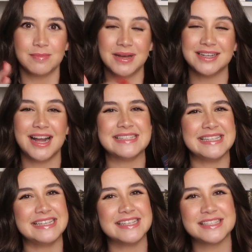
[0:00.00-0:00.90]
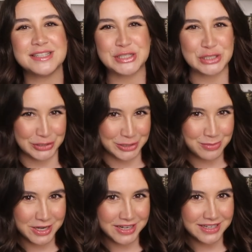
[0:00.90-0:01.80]
But guys, it is a slow
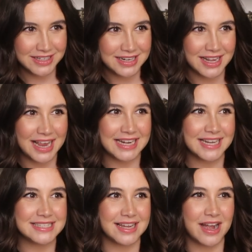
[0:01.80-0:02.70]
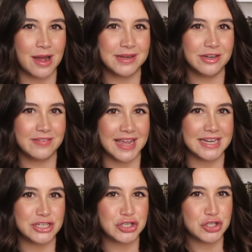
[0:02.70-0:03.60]
burn, and it is a coming of
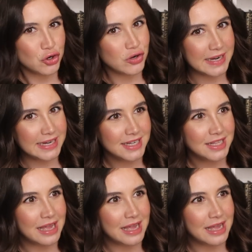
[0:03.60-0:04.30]
age story.